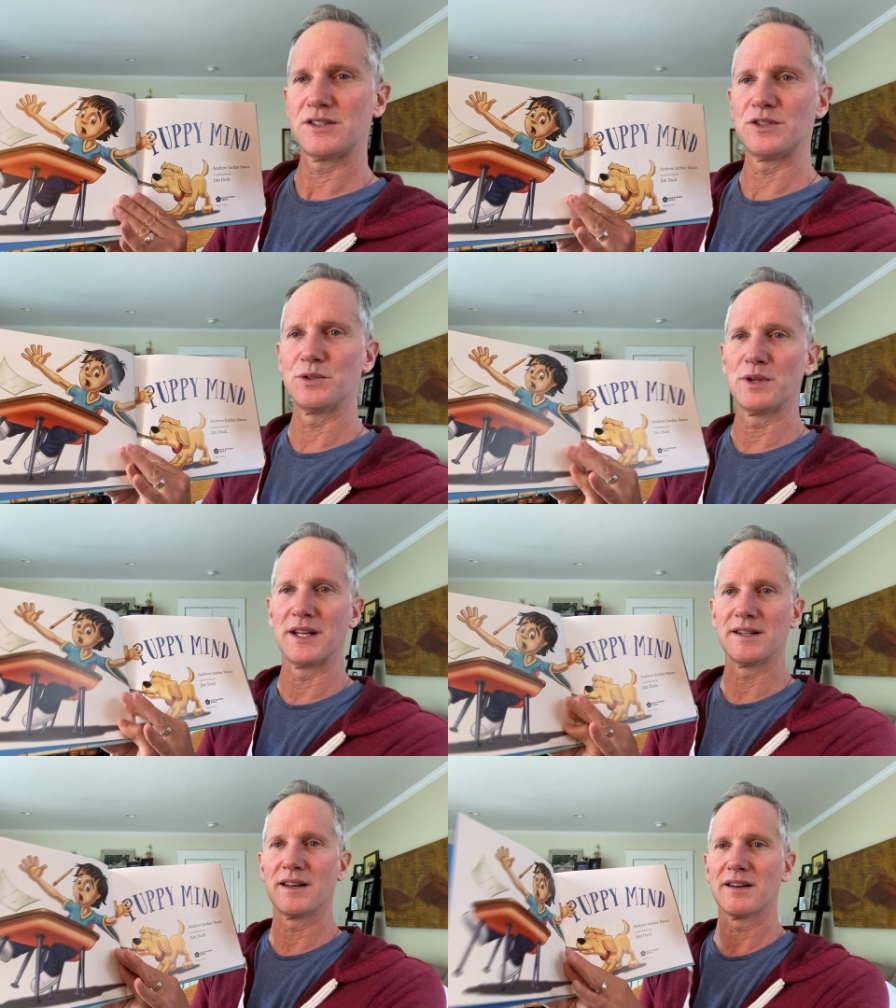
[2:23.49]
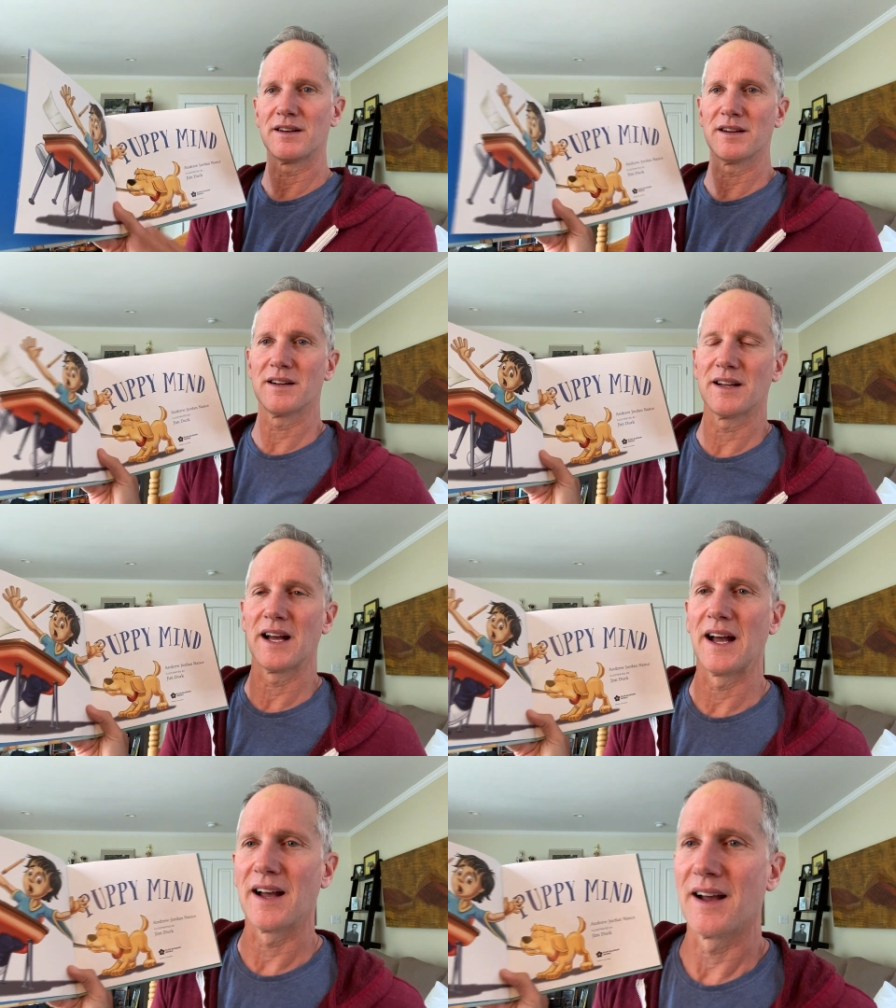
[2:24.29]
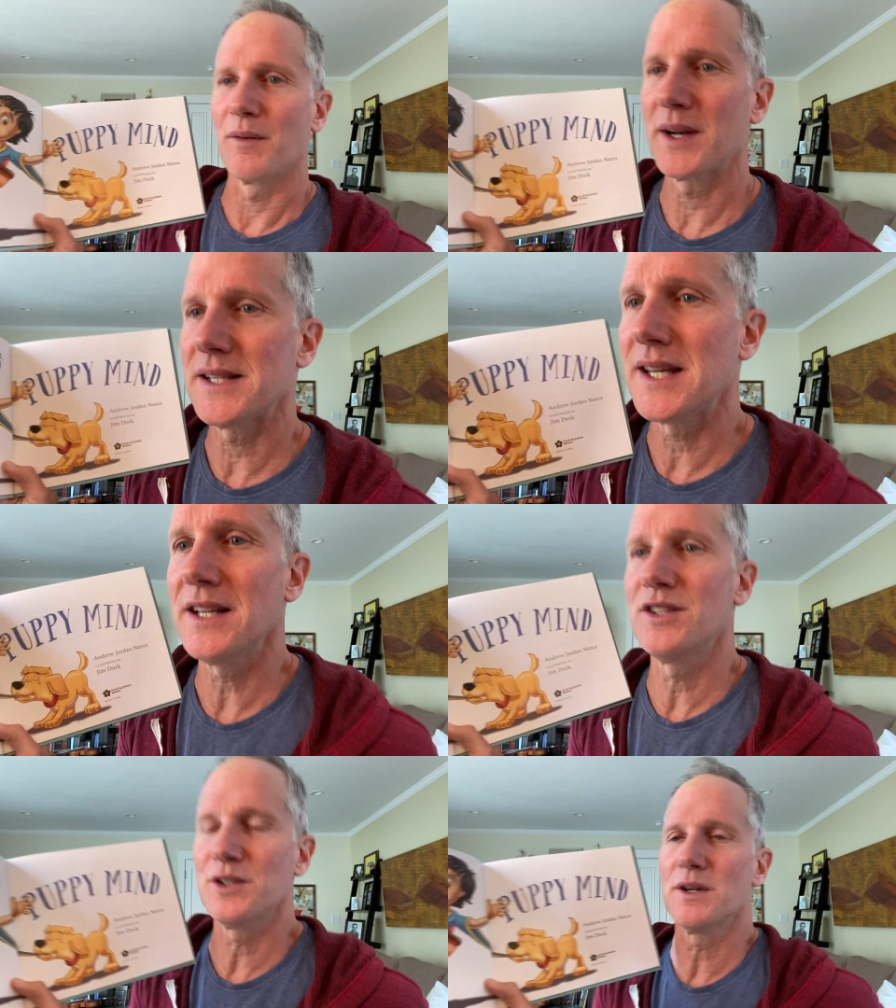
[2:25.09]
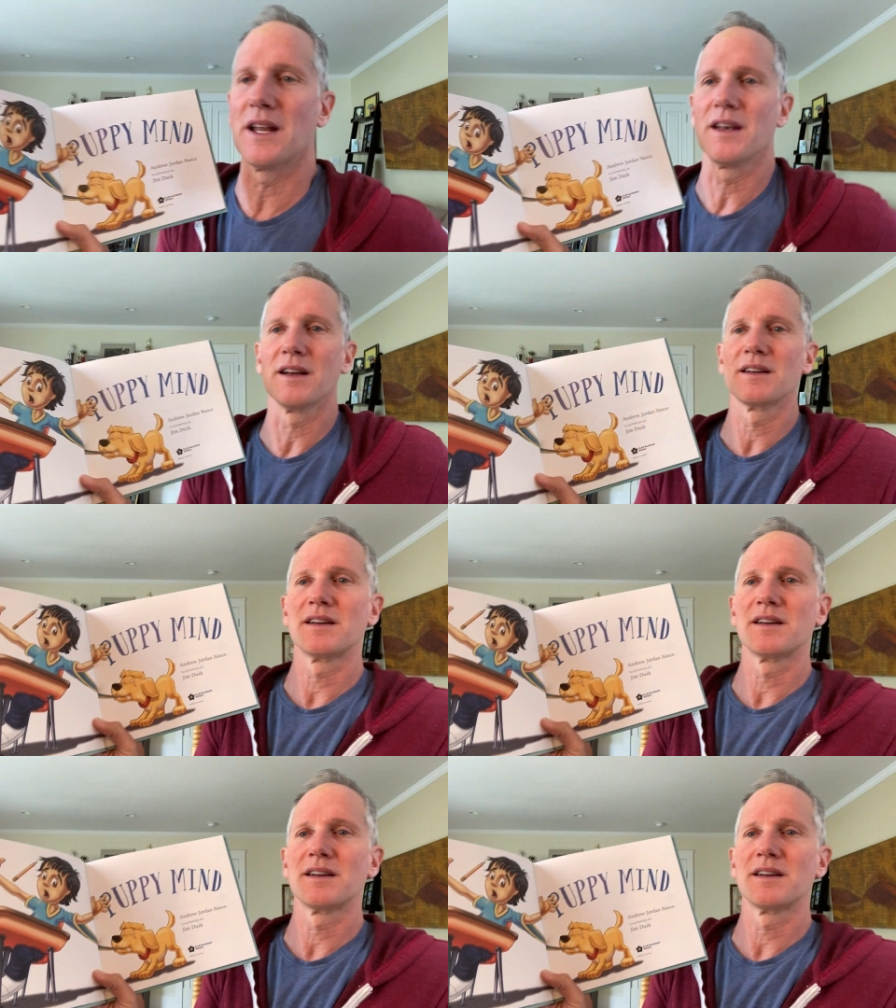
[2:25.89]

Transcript: doing, what is he doing?